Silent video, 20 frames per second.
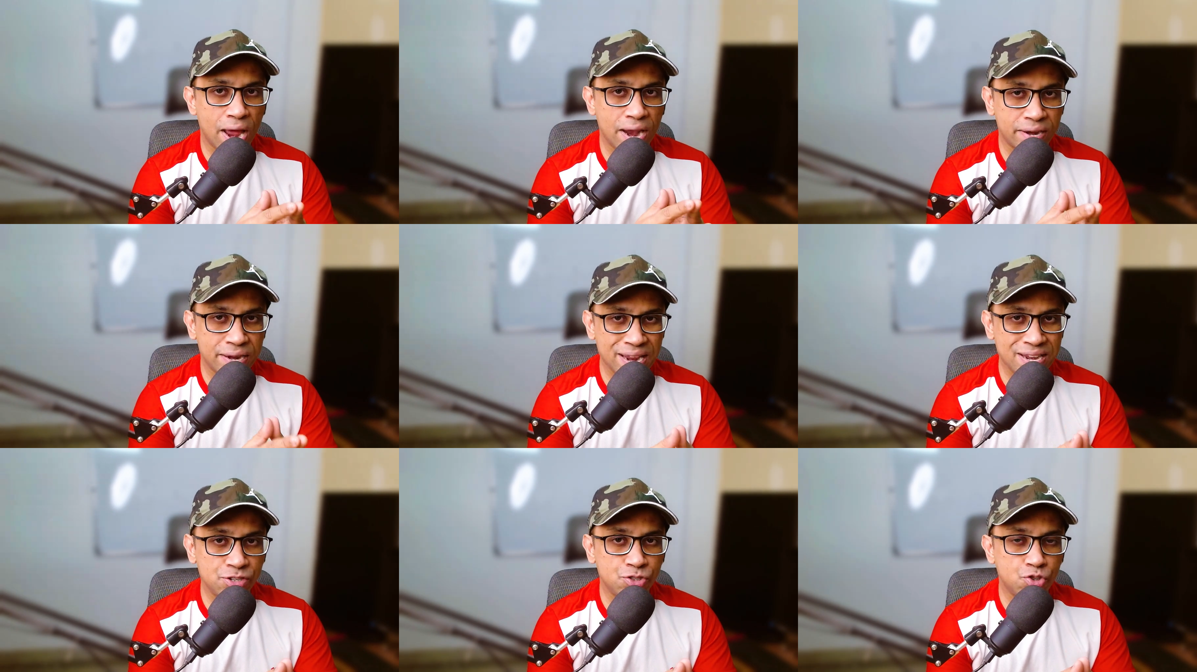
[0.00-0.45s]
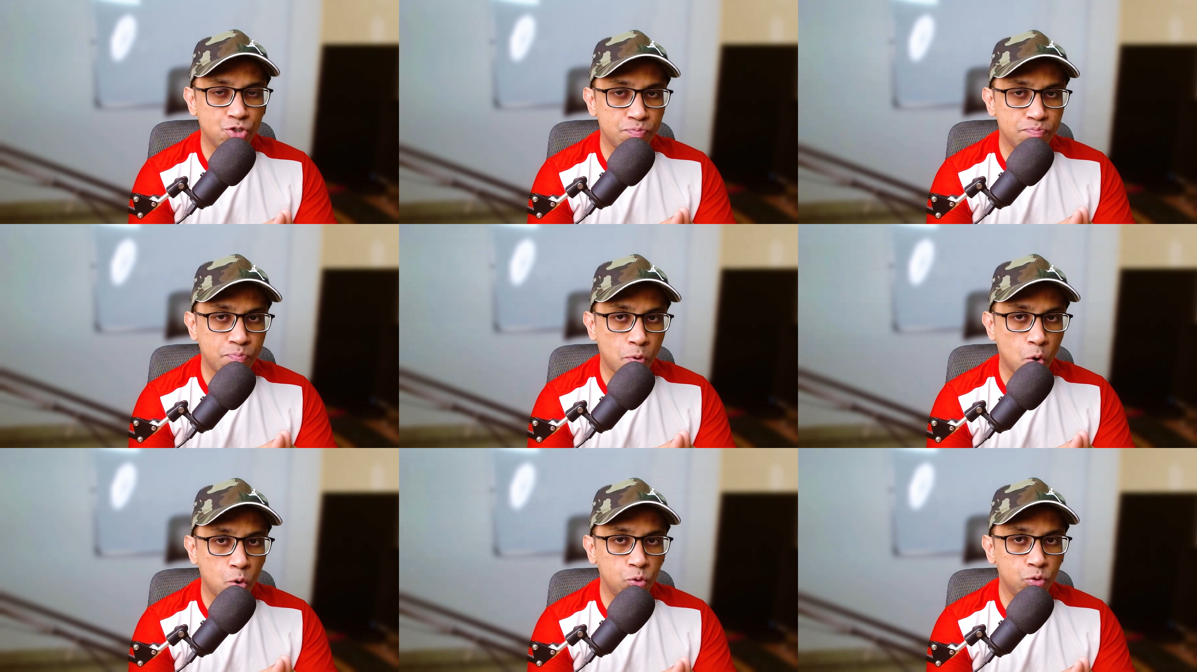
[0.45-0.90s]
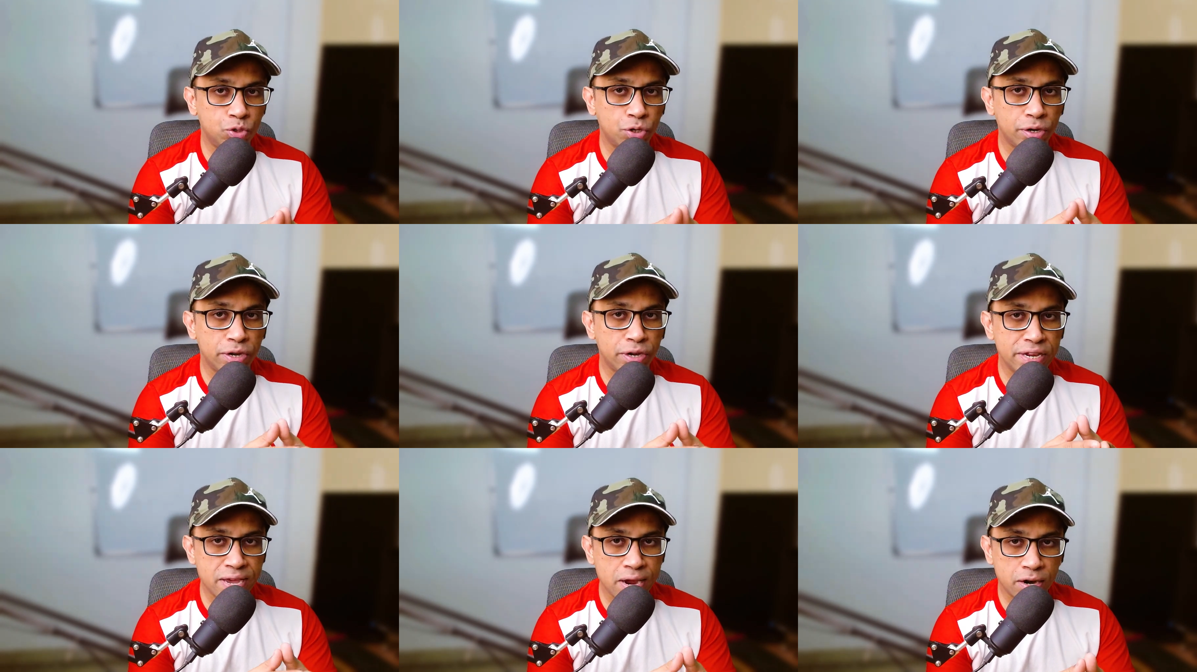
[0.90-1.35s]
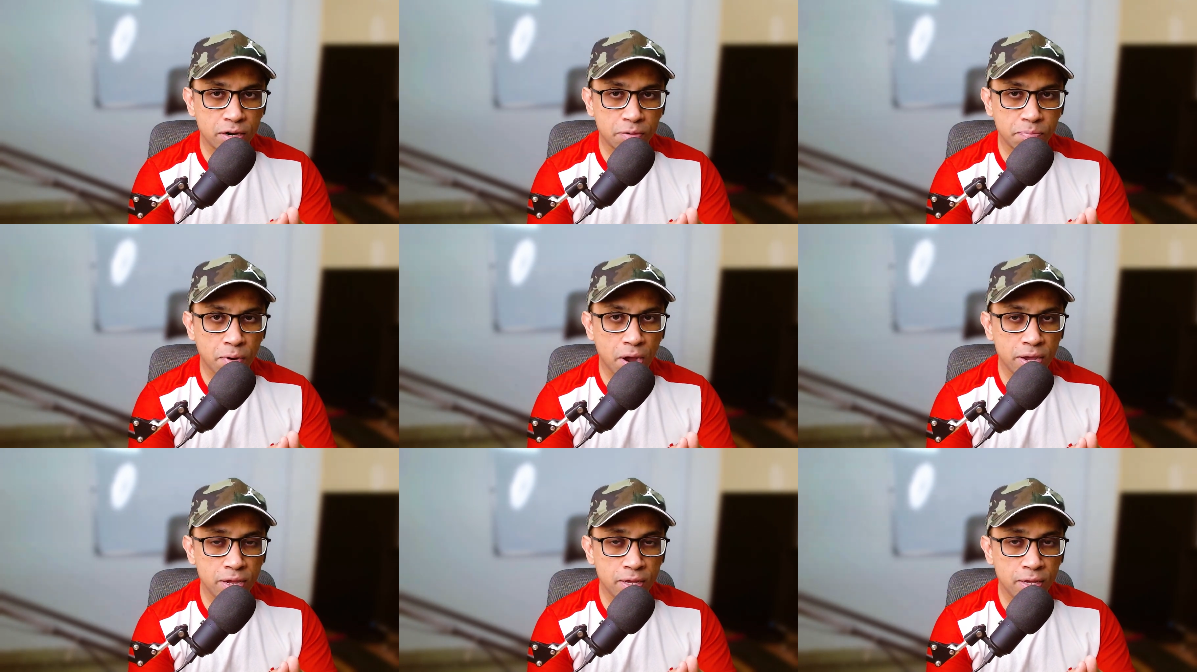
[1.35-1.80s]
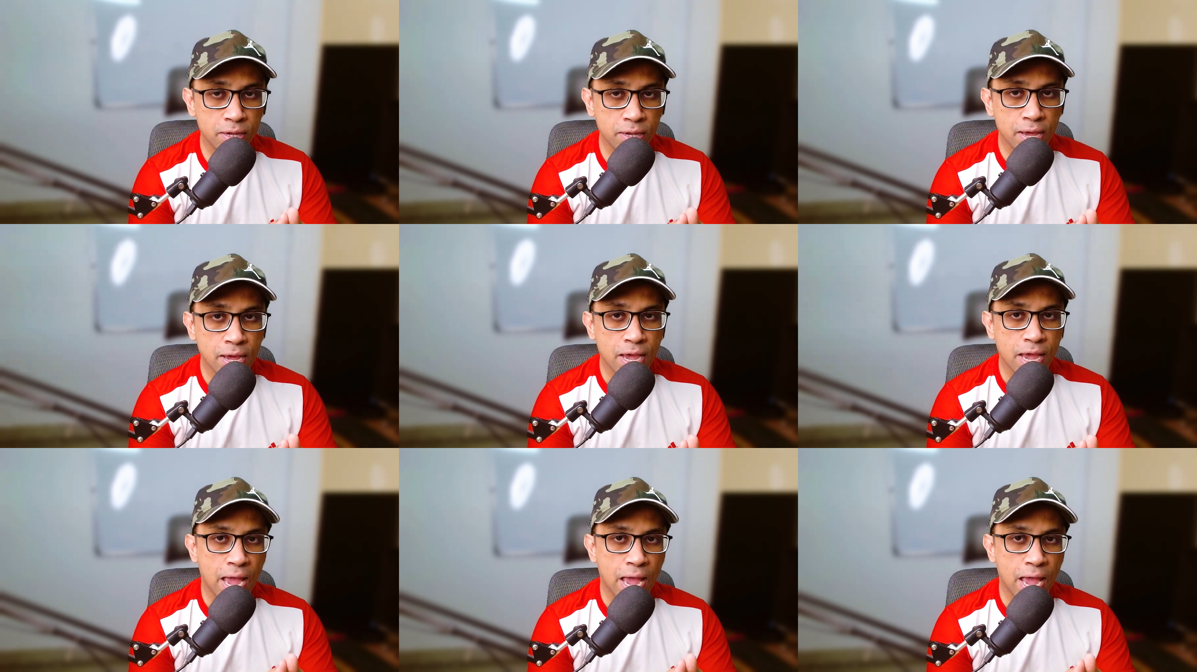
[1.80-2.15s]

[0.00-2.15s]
attend to both nearby